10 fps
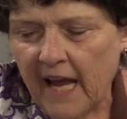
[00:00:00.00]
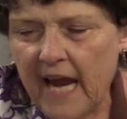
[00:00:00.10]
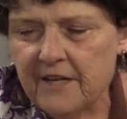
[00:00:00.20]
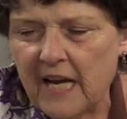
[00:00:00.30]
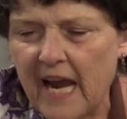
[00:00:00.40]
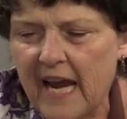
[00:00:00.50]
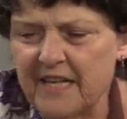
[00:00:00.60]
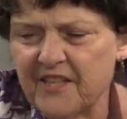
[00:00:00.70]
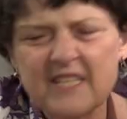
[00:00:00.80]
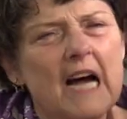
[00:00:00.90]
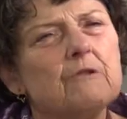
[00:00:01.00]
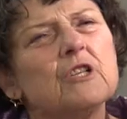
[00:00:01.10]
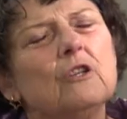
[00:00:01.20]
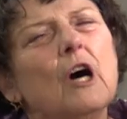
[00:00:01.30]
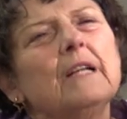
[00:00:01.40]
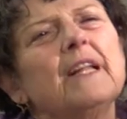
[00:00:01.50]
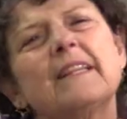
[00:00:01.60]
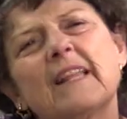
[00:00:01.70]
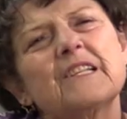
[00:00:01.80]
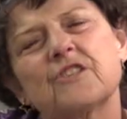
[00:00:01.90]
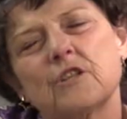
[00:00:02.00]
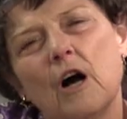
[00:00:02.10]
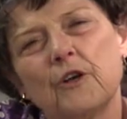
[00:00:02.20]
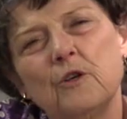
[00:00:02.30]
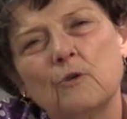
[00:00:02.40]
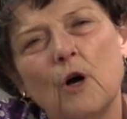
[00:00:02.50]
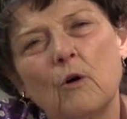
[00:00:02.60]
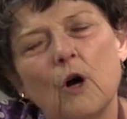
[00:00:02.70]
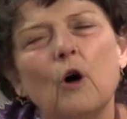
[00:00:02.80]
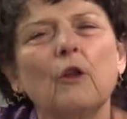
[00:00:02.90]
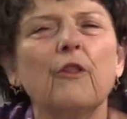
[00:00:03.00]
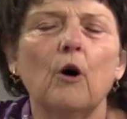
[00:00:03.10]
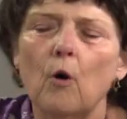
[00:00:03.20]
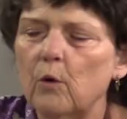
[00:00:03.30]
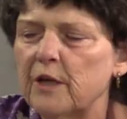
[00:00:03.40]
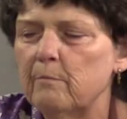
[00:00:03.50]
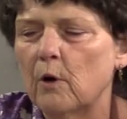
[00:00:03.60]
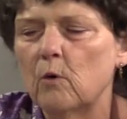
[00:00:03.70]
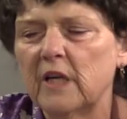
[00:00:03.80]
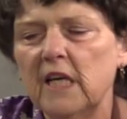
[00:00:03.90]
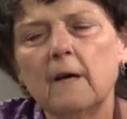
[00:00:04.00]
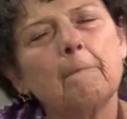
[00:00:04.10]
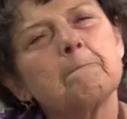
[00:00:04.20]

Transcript: And it sounds a lot like that song you know called the Hokey Pokey.